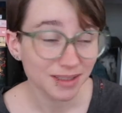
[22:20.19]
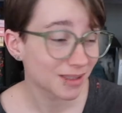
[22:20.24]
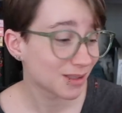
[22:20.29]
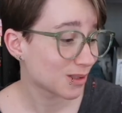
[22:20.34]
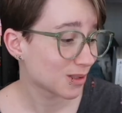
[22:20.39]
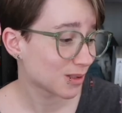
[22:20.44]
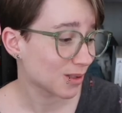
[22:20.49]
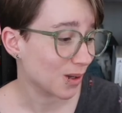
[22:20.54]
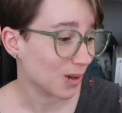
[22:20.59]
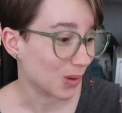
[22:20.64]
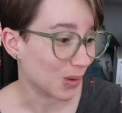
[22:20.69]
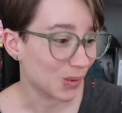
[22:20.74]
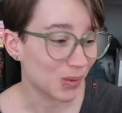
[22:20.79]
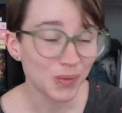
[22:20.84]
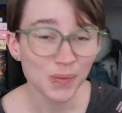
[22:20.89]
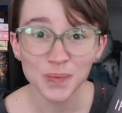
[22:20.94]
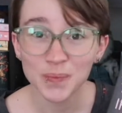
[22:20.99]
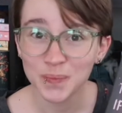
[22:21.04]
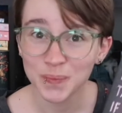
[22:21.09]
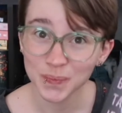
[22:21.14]

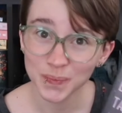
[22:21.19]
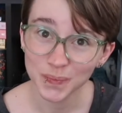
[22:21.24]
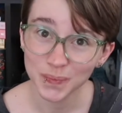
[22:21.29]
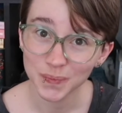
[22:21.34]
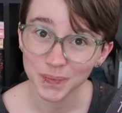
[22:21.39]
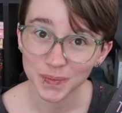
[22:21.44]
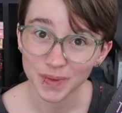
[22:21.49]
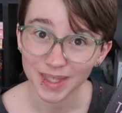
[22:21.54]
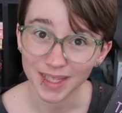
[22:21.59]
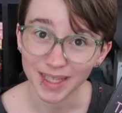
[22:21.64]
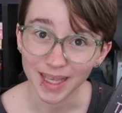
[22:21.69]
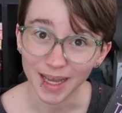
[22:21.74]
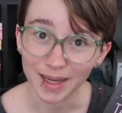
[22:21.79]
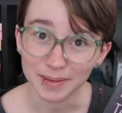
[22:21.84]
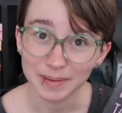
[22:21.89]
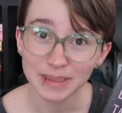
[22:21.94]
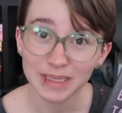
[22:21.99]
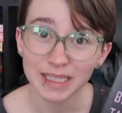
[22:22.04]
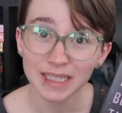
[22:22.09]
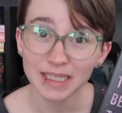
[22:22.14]
So, yeah.
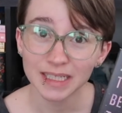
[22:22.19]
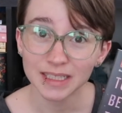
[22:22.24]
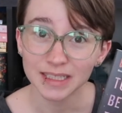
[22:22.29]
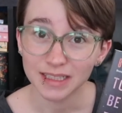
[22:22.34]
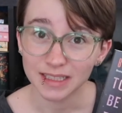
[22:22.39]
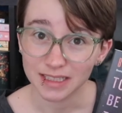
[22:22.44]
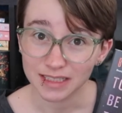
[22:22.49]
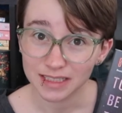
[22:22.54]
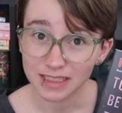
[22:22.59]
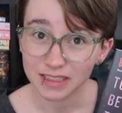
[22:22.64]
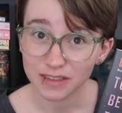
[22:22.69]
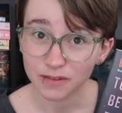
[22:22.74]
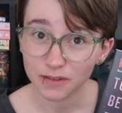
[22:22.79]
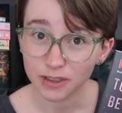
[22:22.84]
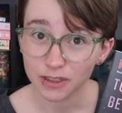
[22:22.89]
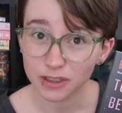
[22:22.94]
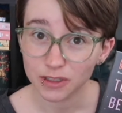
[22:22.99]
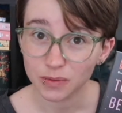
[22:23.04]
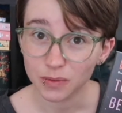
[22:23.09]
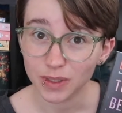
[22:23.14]
This is the
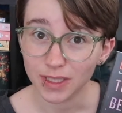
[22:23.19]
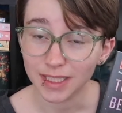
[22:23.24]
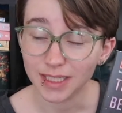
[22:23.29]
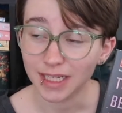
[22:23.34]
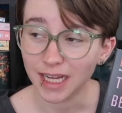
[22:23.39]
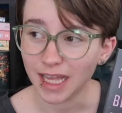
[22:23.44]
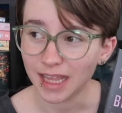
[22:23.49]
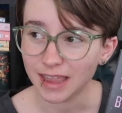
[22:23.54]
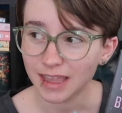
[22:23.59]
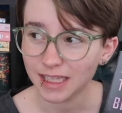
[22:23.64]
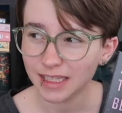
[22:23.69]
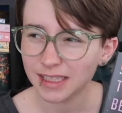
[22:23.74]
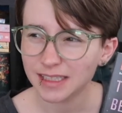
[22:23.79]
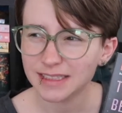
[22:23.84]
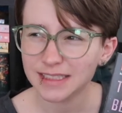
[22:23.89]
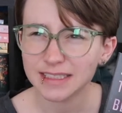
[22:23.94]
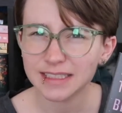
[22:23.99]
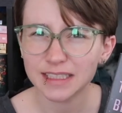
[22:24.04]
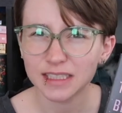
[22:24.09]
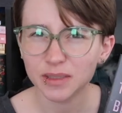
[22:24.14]
first one. I think
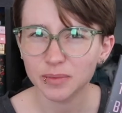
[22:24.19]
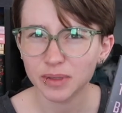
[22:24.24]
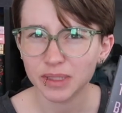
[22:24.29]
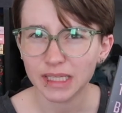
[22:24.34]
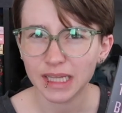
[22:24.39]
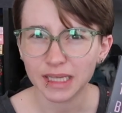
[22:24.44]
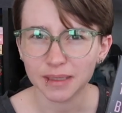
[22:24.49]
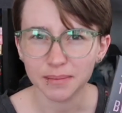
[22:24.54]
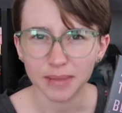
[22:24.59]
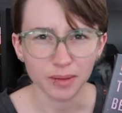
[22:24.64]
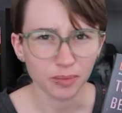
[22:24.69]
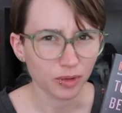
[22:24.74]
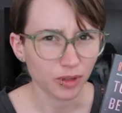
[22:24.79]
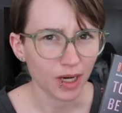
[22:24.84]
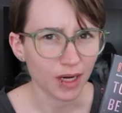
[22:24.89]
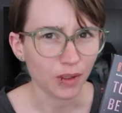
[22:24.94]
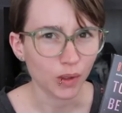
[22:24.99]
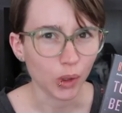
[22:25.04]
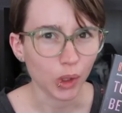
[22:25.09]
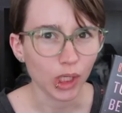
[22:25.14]
this is gonna be like my
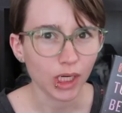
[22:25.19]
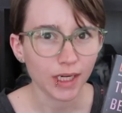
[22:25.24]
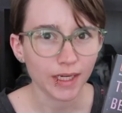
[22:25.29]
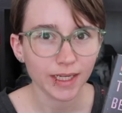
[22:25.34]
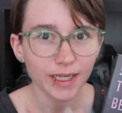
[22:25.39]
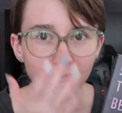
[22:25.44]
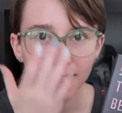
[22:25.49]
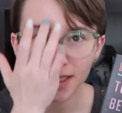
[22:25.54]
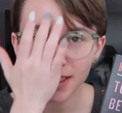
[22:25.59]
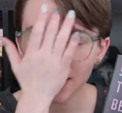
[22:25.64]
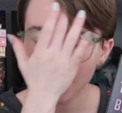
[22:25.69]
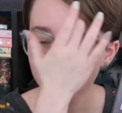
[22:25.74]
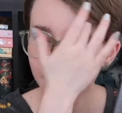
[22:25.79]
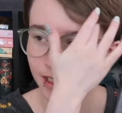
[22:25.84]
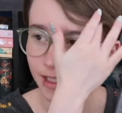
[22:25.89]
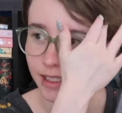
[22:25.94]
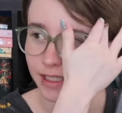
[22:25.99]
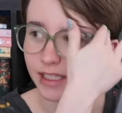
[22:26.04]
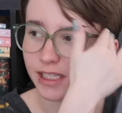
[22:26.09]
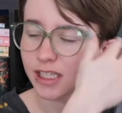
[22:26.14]
priority
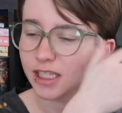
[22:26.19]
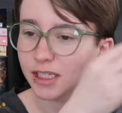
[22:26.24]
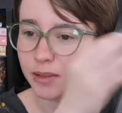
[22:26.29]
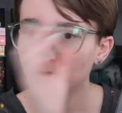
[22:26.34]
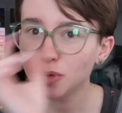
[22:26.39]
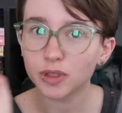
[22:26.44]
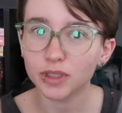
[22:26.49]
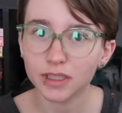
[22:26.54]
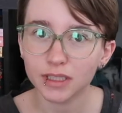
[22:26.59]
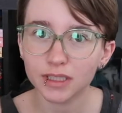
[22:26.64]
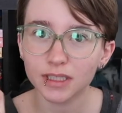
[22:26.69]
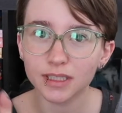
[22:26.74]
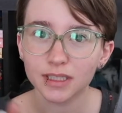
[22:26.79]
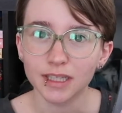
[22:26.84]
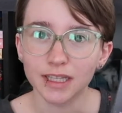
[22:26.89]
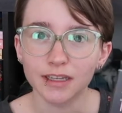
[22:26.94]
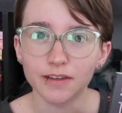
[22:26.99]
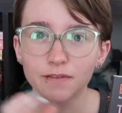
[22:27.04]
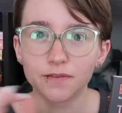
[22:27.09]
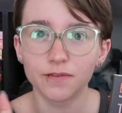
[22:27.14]
ebook,
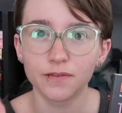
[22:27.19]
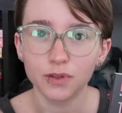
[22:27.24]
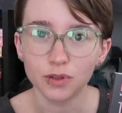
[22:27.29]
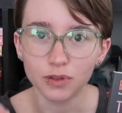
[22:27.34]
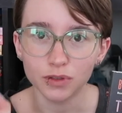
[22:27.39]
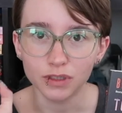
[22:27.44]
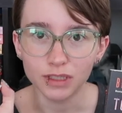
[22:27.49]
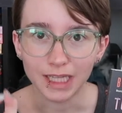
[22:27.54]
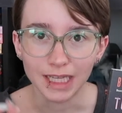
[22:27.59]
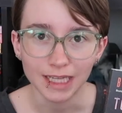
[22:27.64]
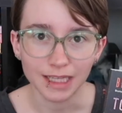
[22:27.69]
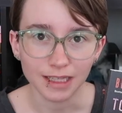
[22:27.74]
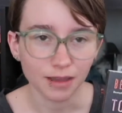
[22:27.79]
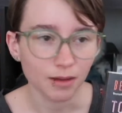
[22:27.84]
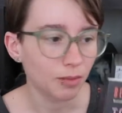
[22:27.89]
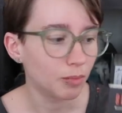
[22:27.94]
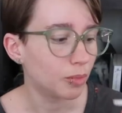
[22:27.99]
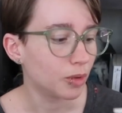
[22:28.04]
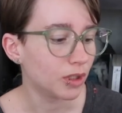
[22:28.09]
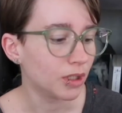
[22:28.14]
like
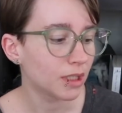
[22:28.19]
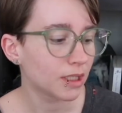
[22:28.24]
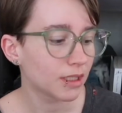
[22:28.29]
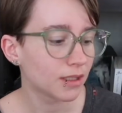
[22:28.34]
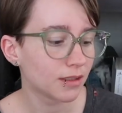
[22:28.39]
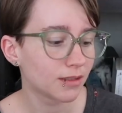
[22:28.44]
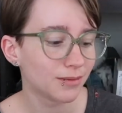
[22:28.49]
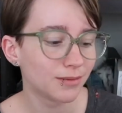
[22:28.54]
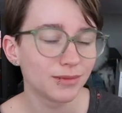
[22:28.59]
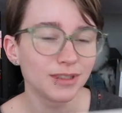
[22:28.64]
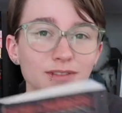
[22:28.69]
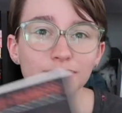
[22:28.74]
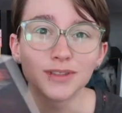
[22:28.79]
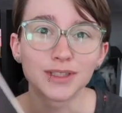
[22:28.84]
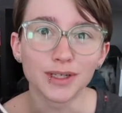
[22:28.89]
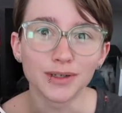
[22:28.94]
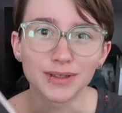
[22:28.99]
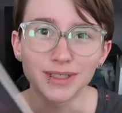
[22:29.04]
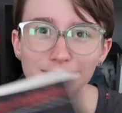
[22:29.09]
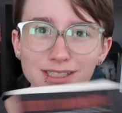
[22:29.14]
full-length book, even
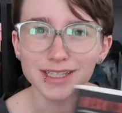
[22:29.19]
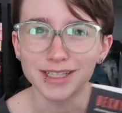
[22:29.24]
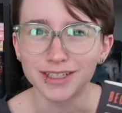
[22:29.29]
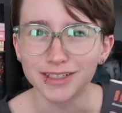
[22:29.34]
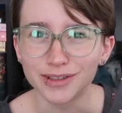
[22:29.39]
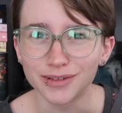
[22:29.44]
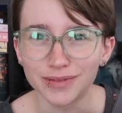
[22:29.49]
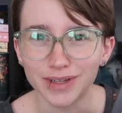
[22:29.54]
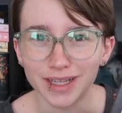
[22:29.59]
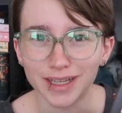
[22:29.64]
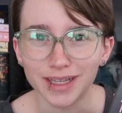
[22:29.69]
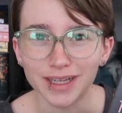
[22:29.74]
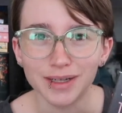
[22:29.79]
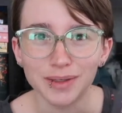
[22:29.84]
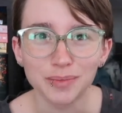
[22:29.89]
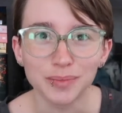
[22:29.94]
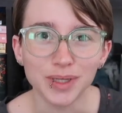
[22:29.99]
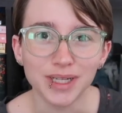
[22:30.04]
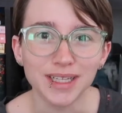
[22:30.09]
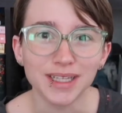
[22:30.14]
though it's a novella,
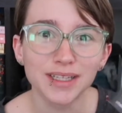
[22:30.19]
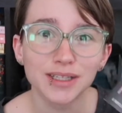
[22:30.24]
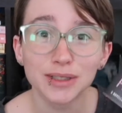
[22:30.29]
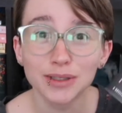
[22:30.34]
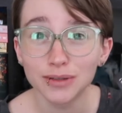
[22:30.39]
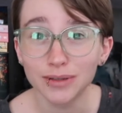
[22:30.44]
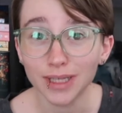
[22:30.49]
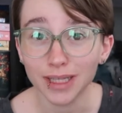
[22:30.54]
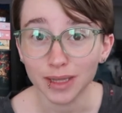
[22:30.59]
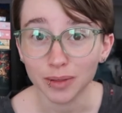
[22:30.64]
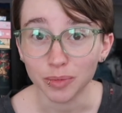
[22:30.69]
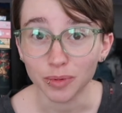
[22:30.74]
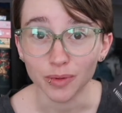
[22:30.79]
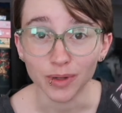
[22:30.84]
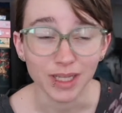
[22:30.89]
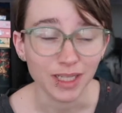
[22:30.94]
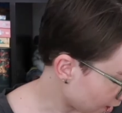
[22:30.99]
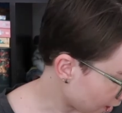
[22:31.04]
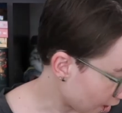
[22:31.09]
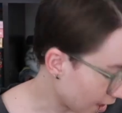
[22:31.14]
but you get the point.